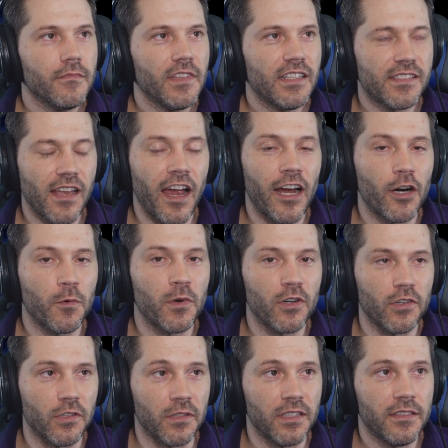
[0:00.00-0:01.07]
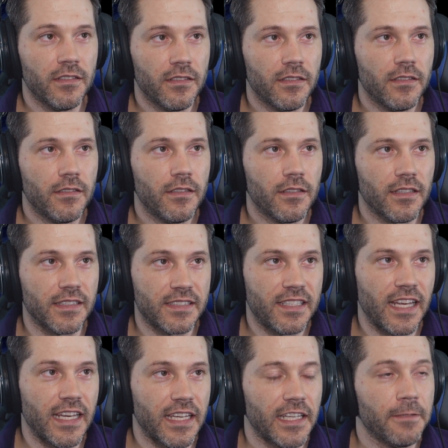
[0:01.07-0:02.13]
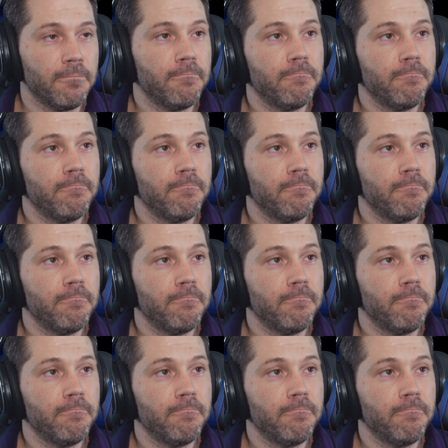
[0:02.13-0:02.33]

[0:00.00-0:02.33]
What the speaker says: It's our world. Let's take it.